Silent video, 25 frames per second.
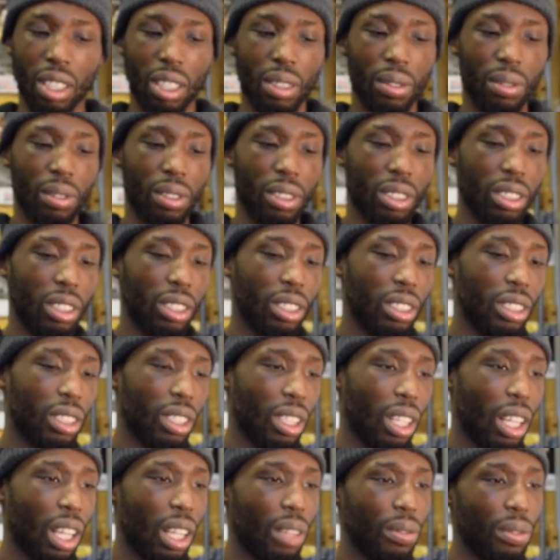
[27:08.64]
Definitely.
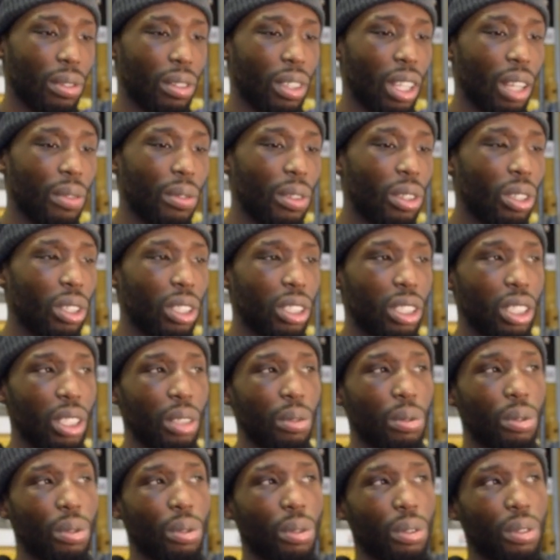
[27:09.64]
I have a lot of
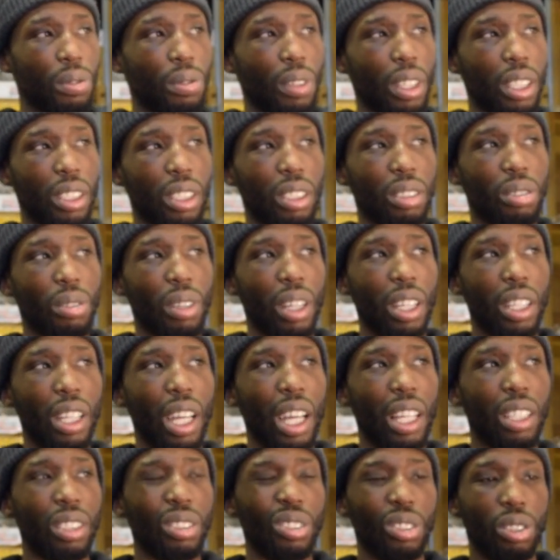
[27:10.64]
deep talks about Isaac, so
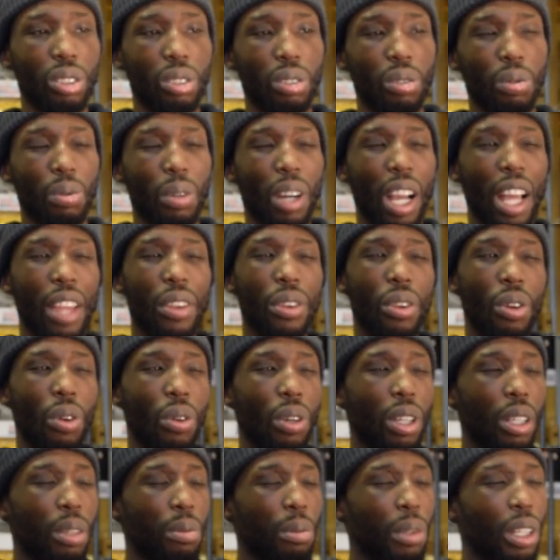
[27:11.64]
I knew, when I
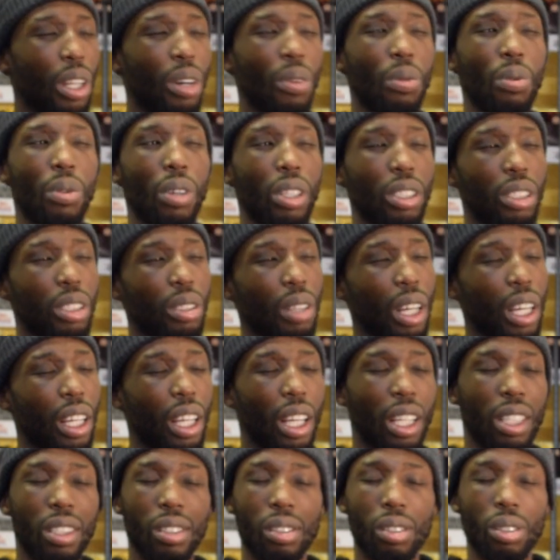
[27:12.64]
know him and I watch him,
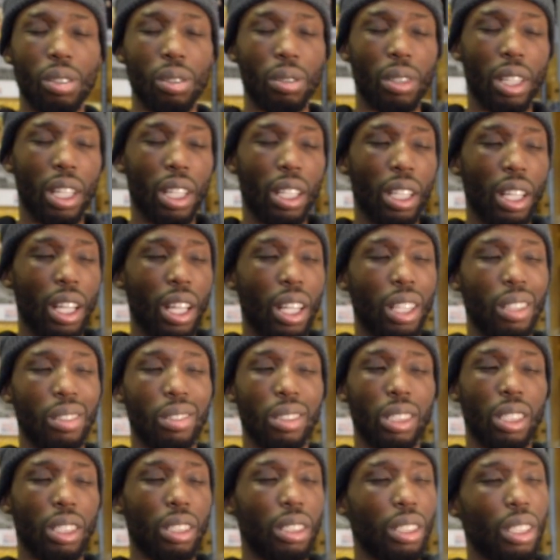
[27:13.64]
I know that guy. I
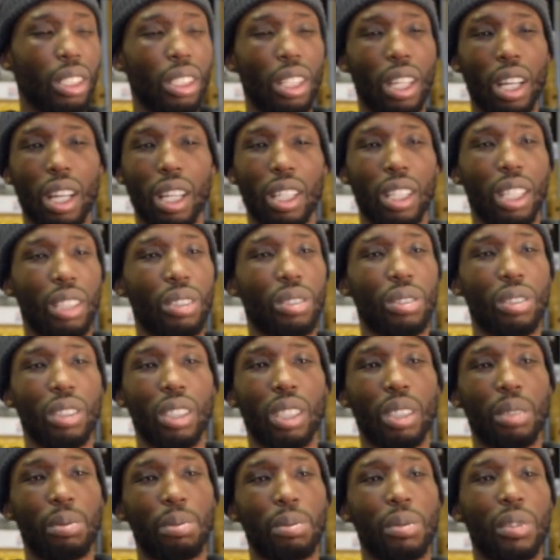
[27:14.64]
looked and said, nah, that's not
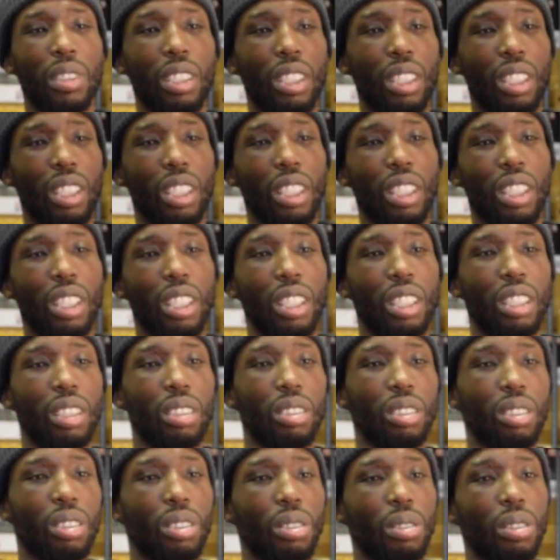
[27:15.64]
him.
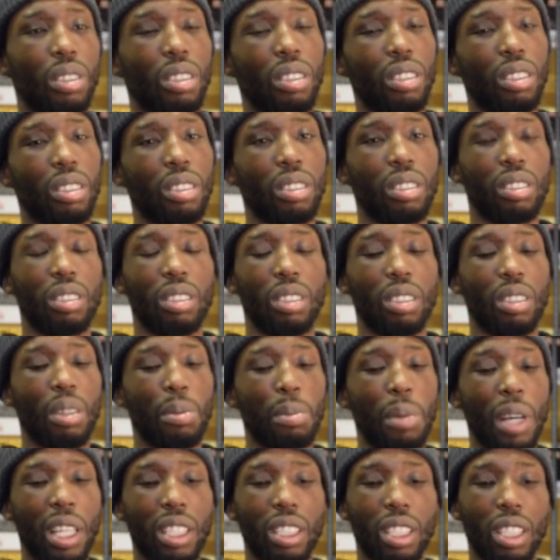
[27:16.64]
So it's just, you know, the
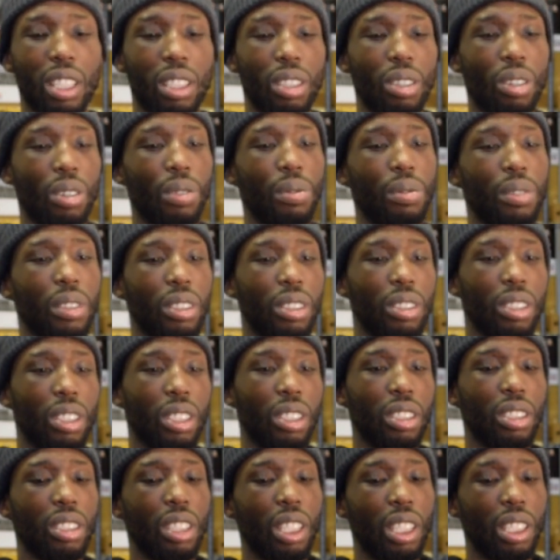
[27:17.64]
bad day at the office,
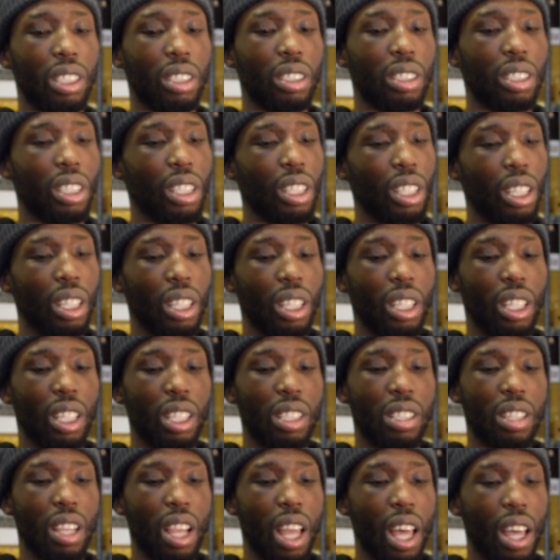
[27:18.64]
and
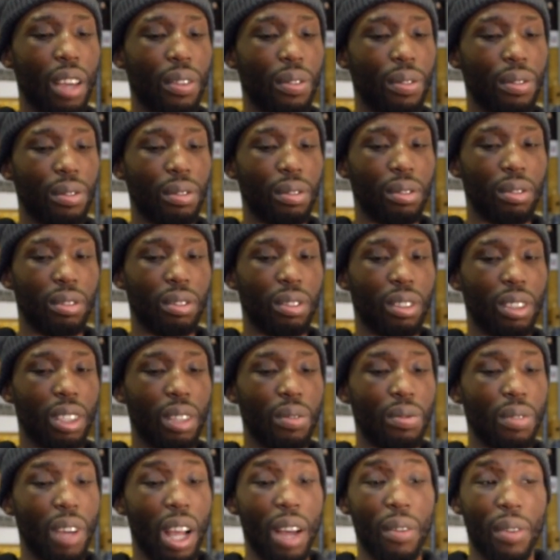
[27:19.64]
it's life.
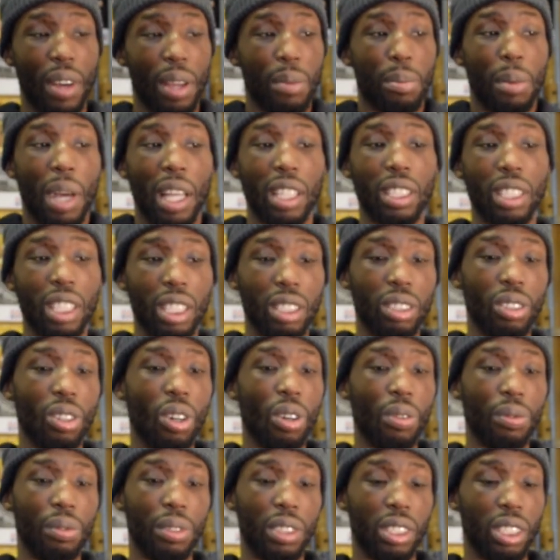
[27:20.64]
I've had bad days at the
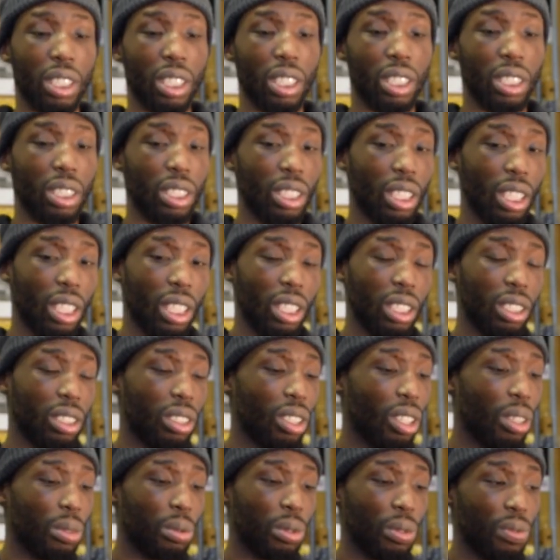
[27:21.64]
office in
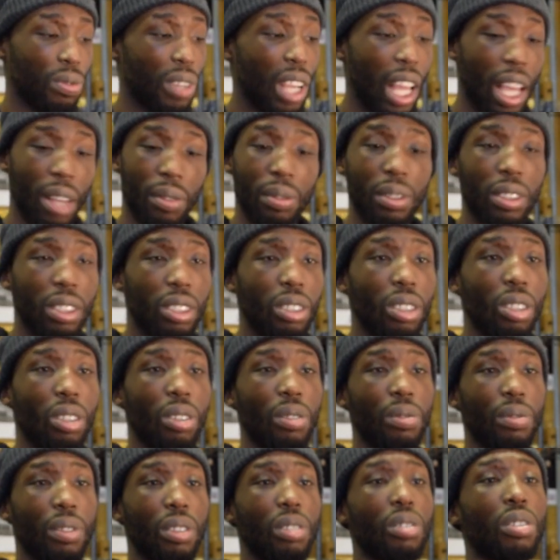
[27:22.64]
terms of life
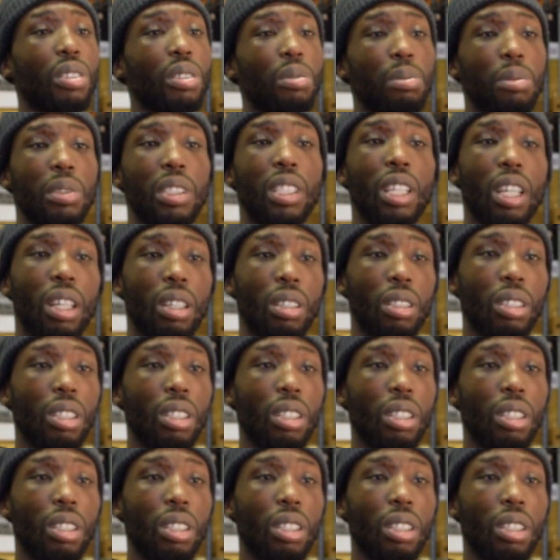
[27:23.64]
itself, and look at me now.